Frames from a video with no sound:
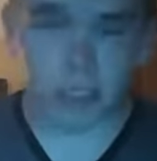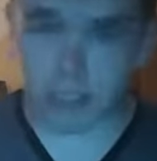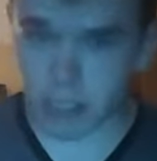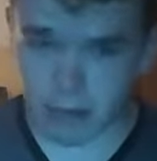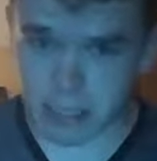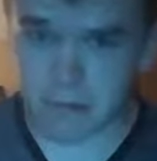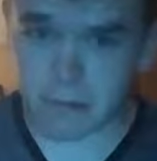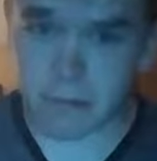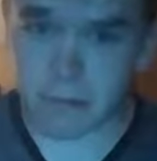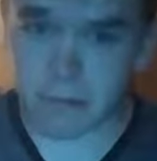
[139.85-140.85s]
So it is
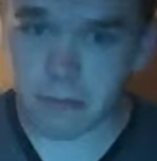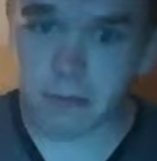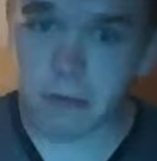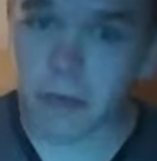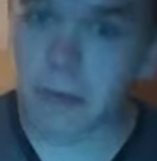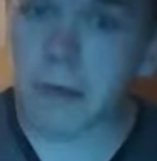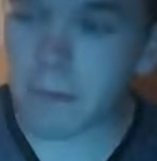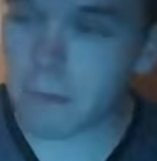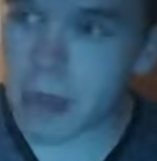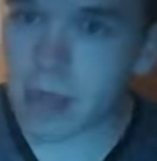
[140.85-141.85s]
for many other people,
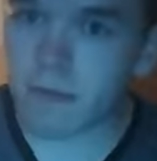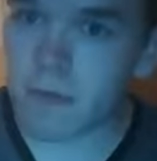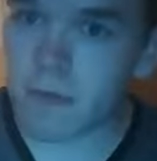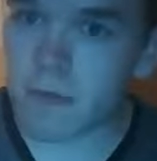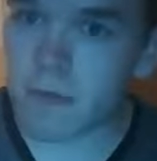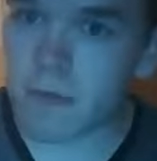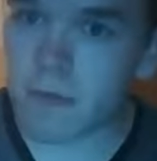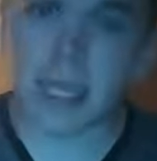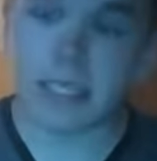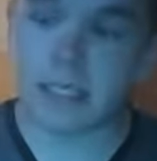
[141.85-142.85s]
but many other people these
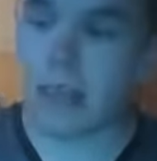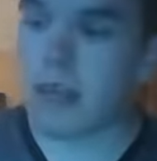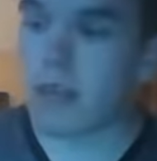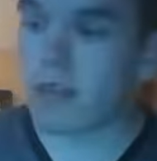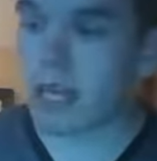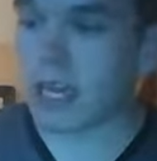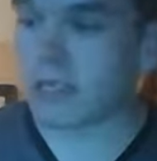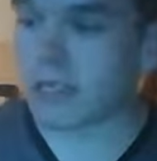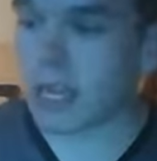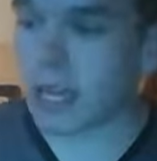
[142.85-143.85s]
days think
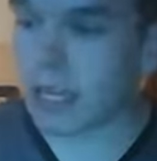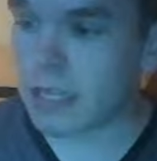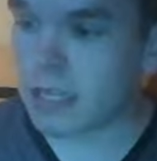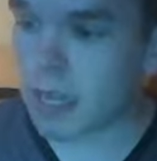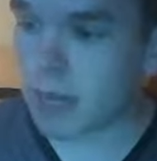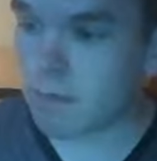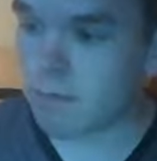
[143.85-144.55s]
E.T. is a